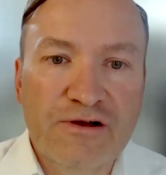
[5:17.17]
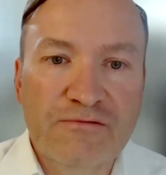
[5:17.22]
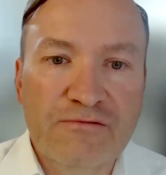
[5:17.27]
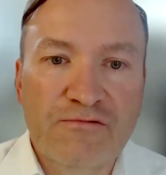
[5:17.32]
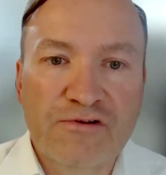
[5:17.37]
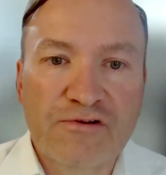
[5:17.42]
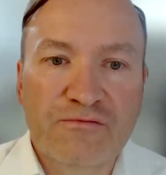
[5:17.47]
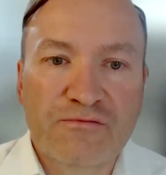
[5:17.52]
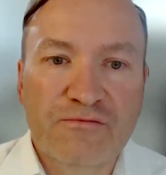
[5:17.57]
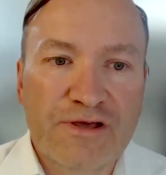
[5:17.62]
I
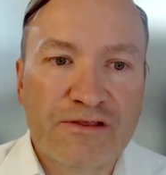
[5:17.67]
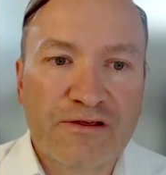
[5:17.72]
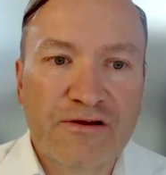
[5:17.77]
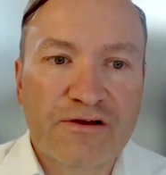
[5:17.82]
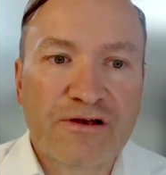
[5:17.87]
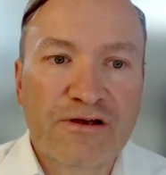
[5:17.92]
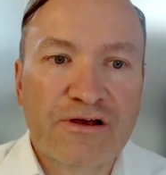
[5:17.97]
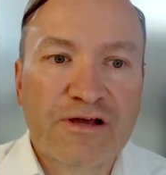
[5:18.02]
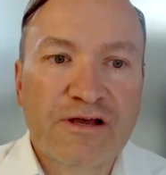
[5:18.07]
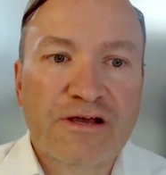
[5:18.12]
was
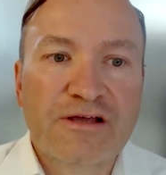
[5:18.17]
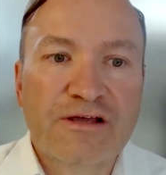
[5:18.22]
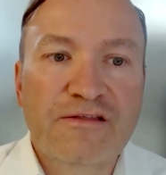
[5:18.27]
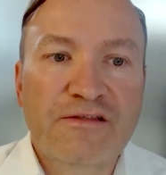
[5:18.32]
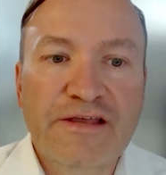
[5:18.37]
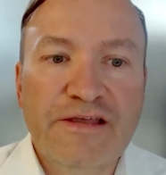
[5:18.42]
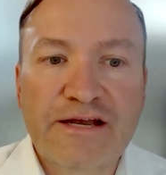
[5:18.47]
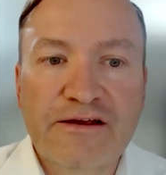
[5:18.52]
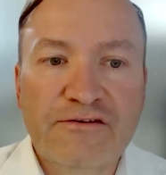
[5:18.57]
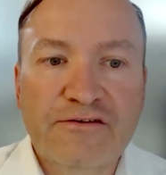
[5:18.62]
rather
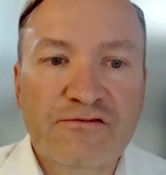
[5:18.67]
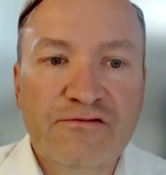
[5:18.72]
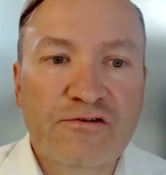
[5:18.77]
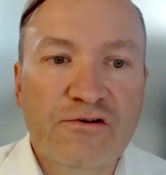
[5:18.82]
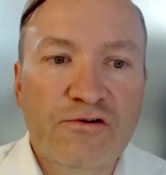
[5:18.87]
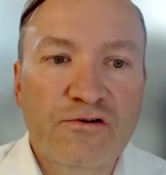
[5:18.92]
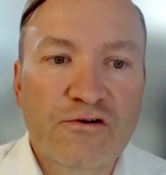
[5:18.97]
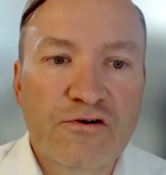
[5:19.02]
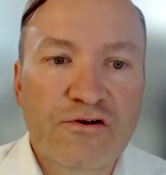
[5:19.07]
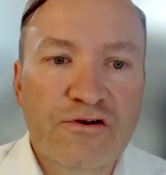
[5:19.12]
there to
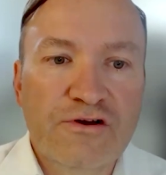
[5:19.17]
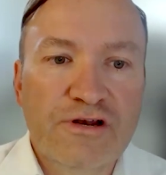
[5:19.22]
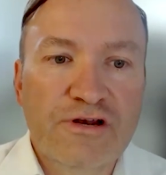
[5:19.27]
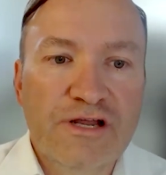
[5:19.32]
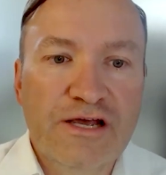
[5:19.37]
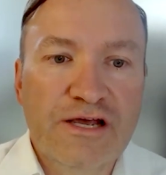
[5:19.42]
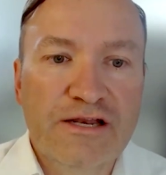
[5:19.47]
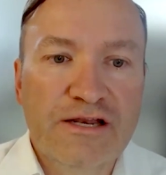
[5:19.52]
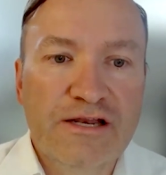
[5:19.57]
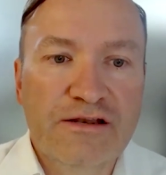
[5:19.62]
learn
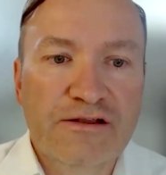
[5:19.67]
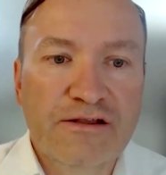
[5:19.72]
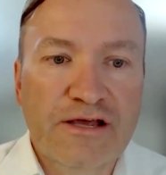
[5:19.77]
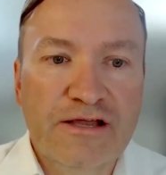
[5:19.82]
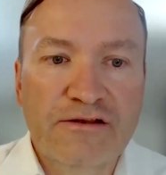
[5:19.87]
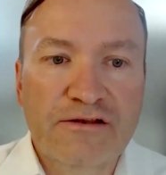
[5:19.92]
and